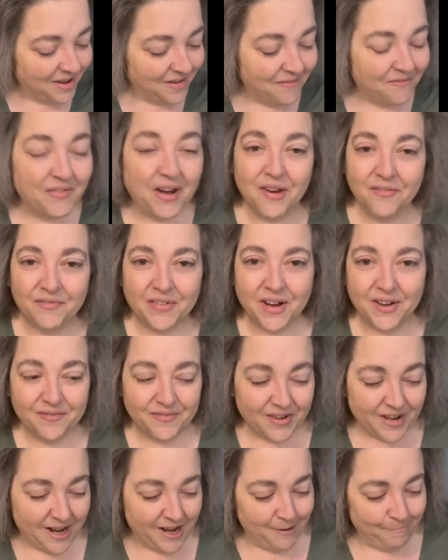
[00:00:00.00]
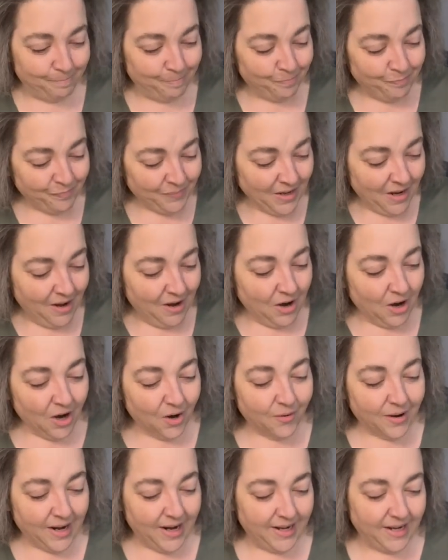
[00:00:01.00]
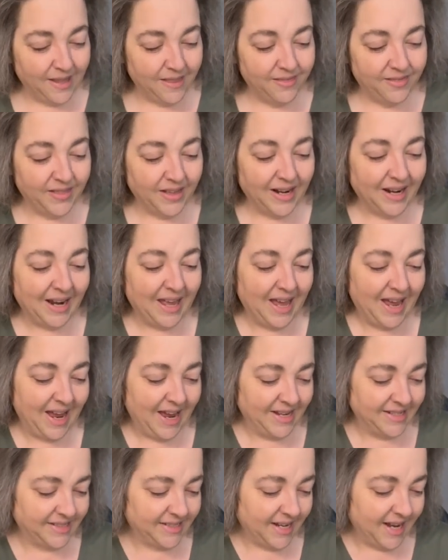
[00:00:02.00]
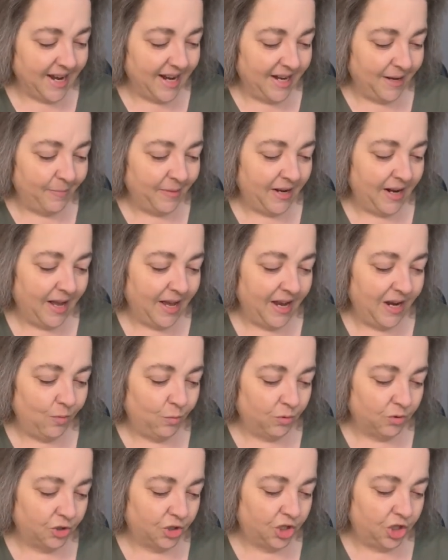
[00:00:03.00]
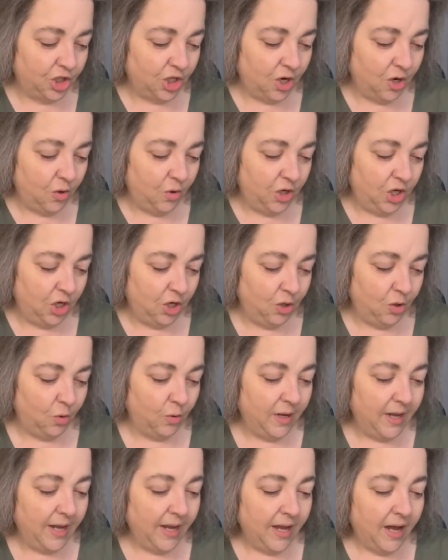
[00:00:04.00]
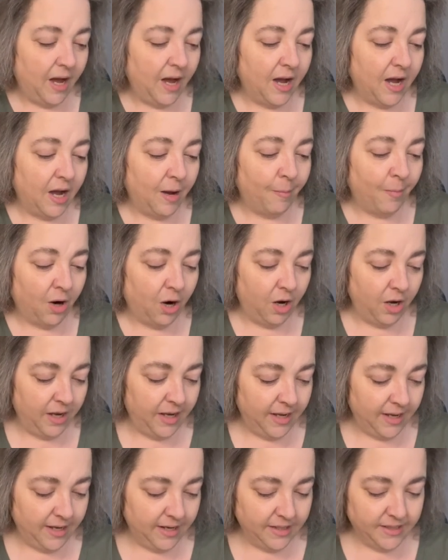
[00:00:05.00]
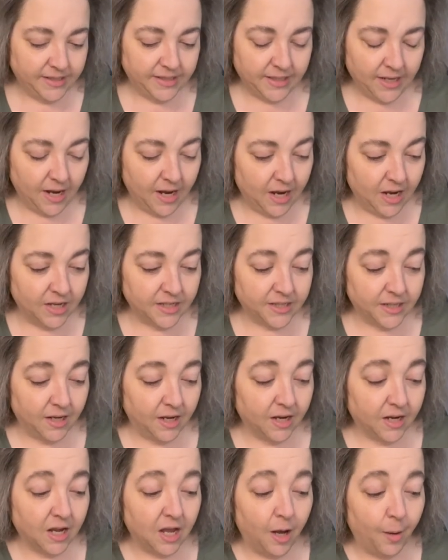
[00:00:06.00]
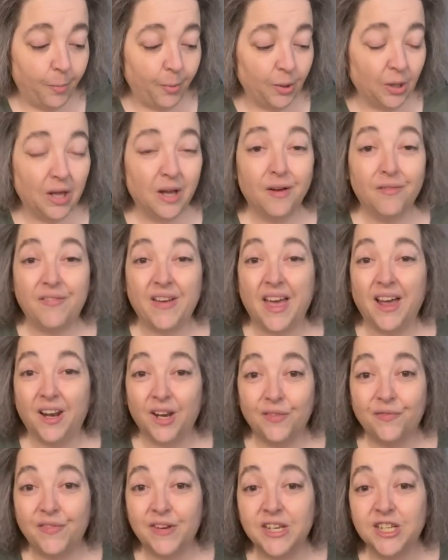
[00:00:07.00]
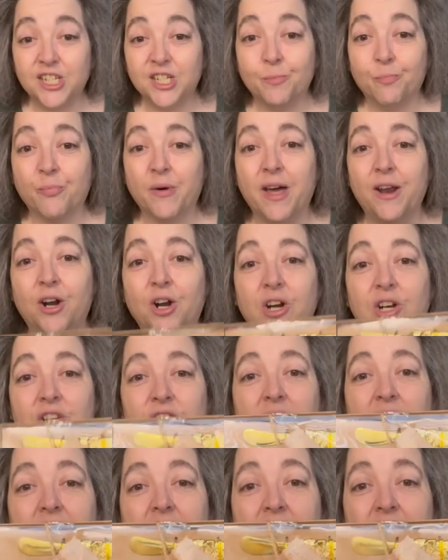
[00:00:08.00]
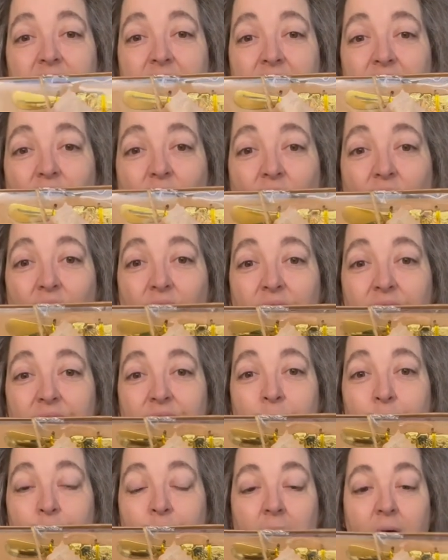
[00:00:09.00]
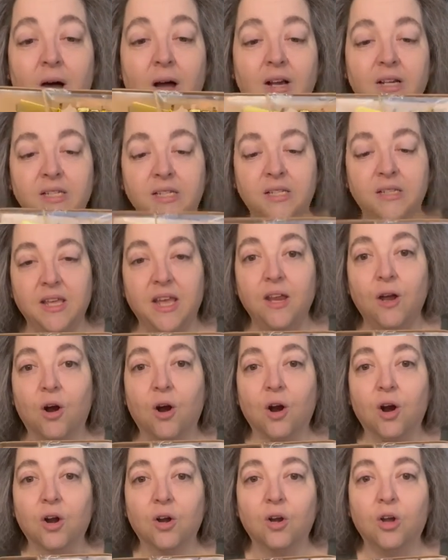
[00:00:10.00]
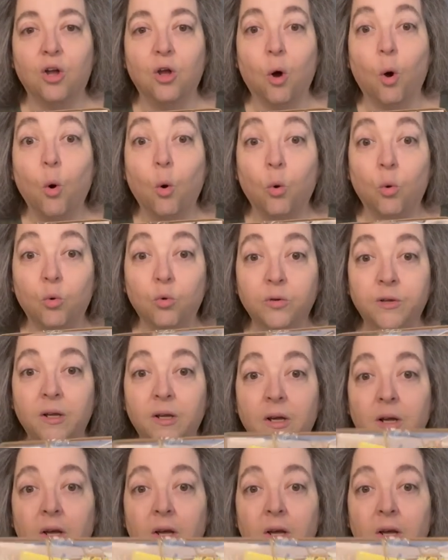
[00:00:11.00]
Fun, fun, fun. All right. The last item that I will show you is a couple of elephant spreaders. They are in the box. They are gold